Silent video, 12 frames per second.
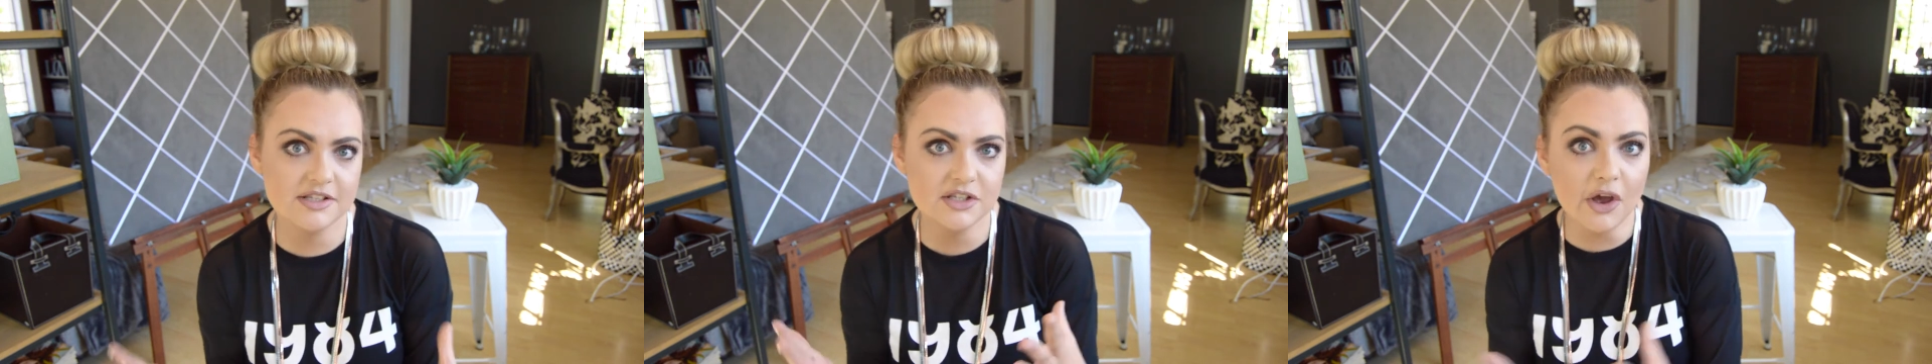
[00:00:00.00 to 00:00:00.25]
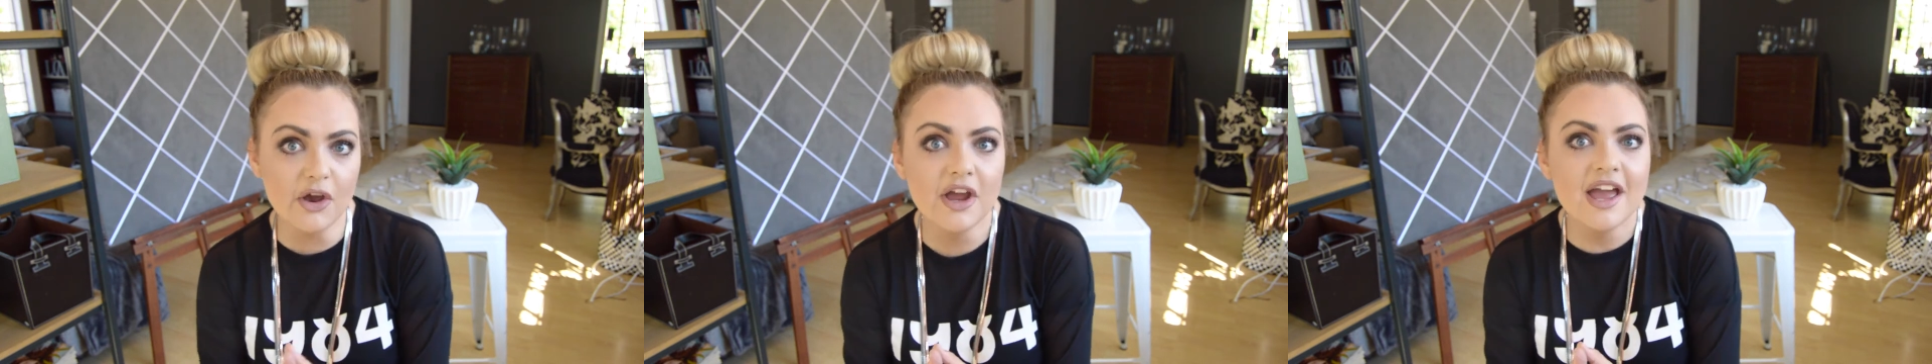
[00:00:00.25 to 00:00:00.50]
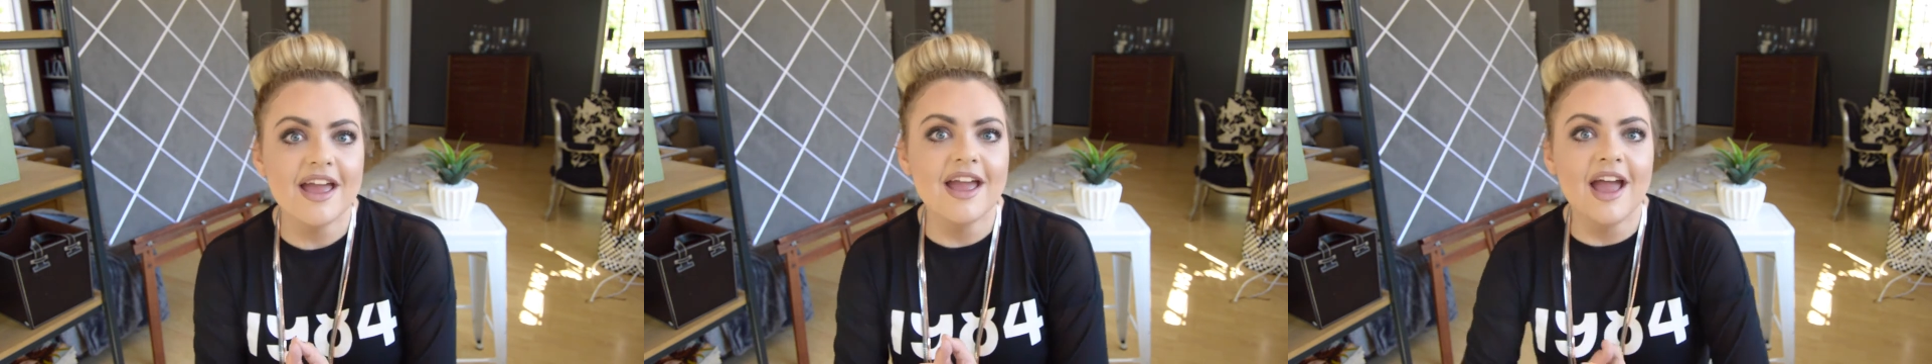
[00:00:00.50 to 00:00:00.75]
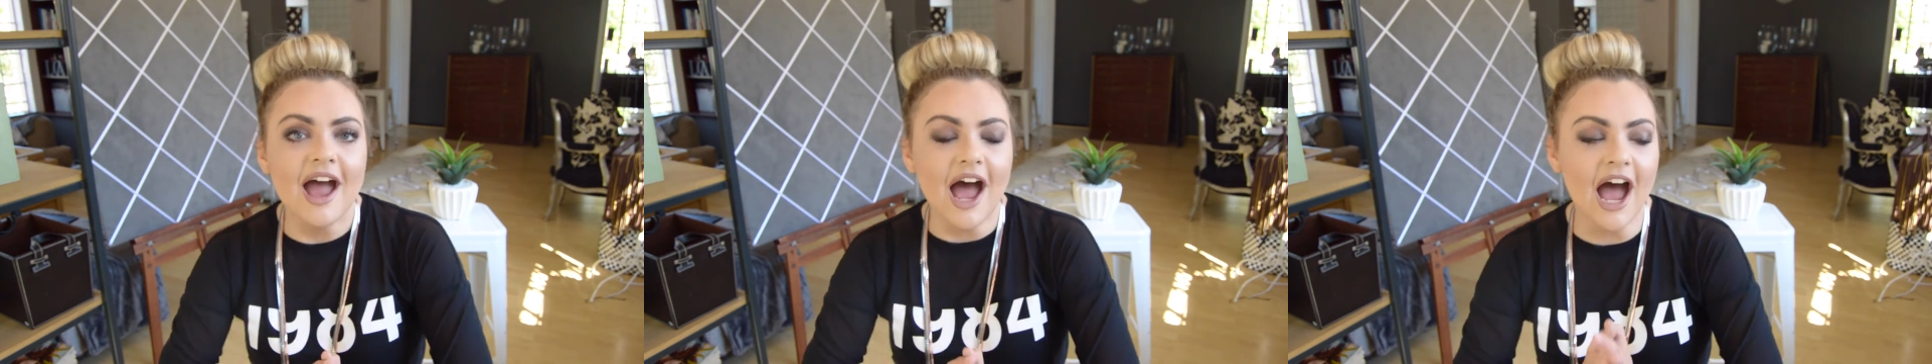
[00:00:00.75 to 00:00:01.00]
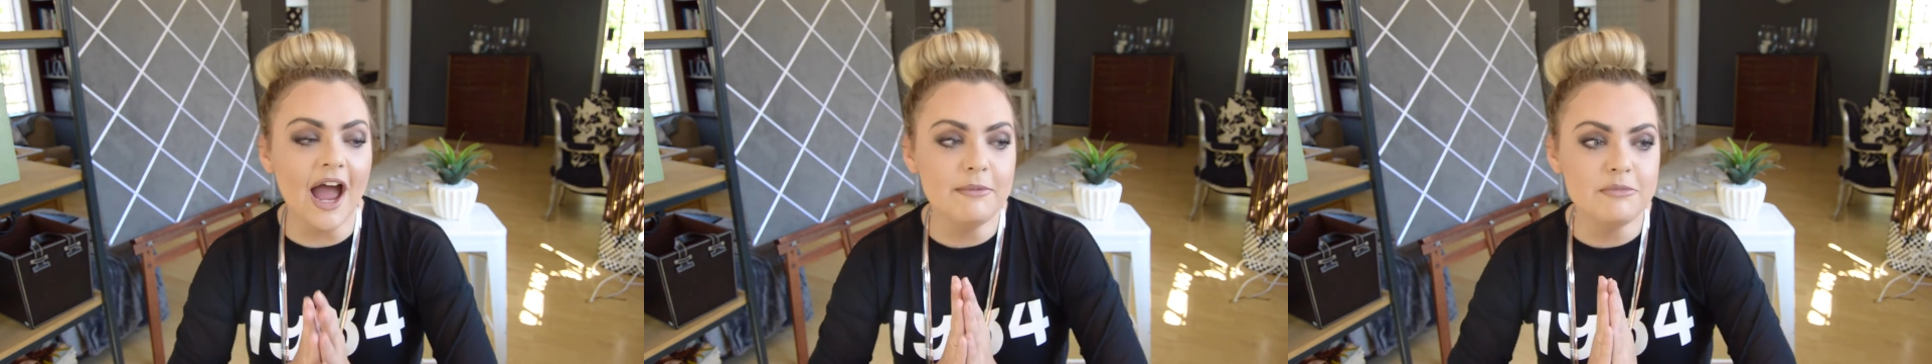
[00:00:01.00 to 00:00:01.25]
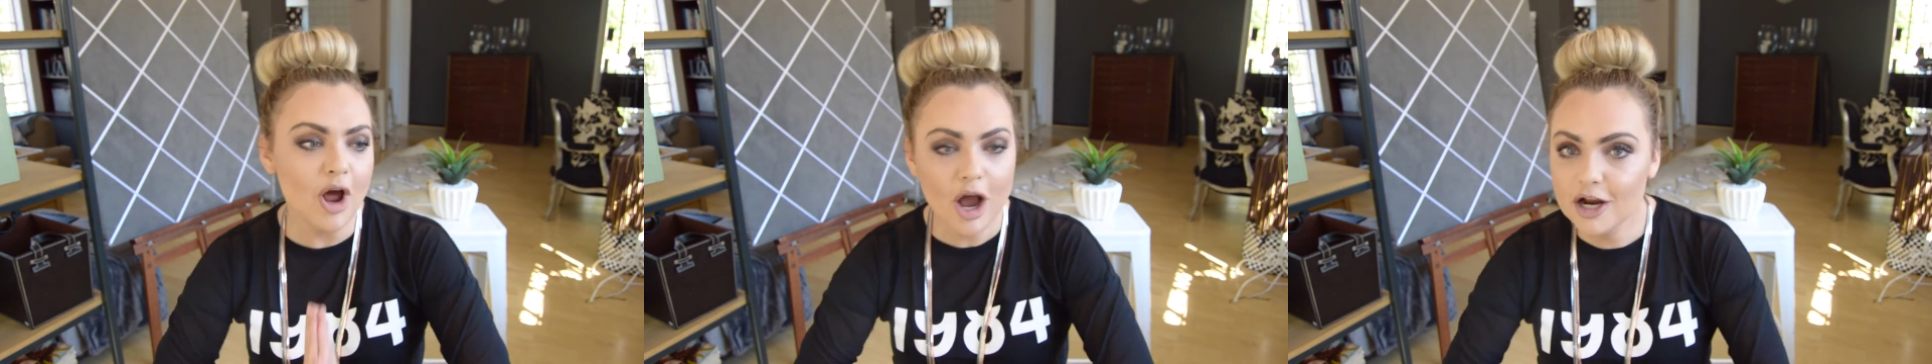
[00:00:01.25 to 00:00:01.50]
So
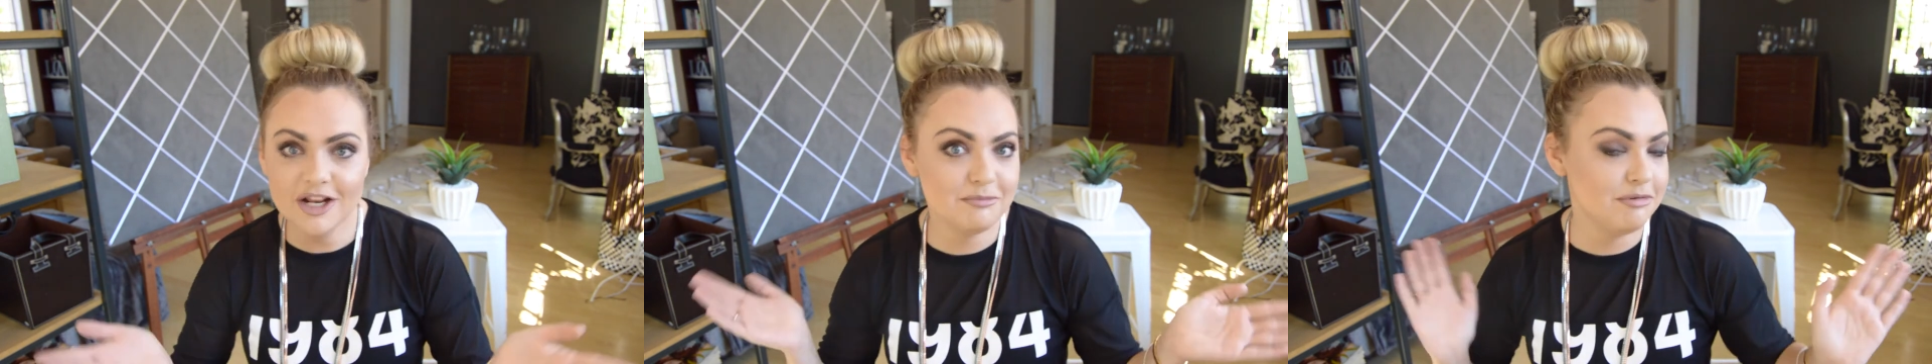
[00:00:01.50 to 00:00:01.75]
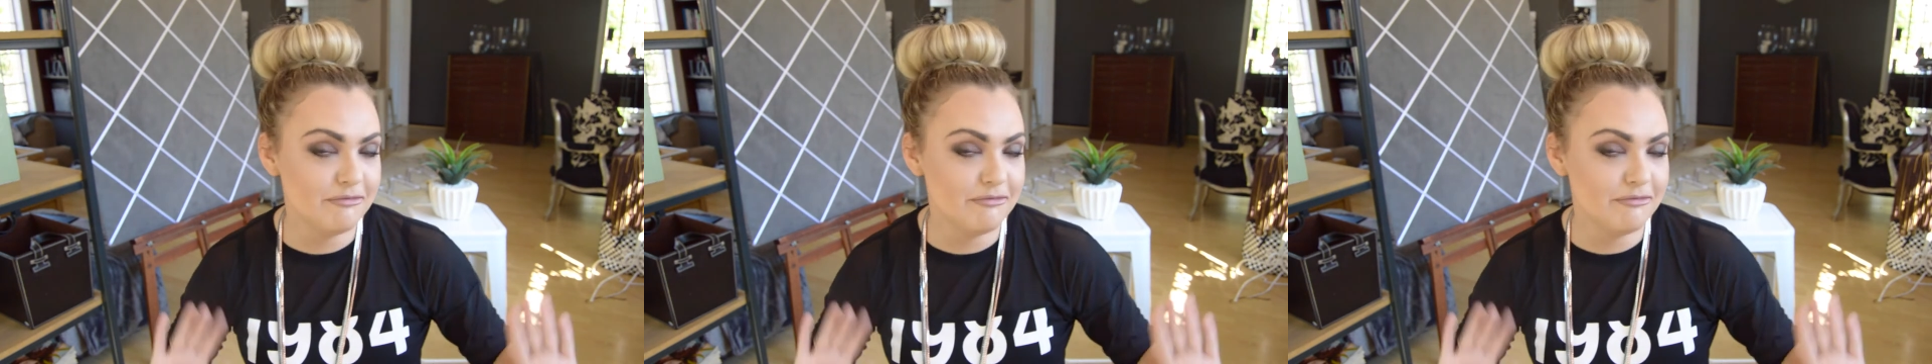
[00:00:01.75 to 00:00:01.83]
I'm not going to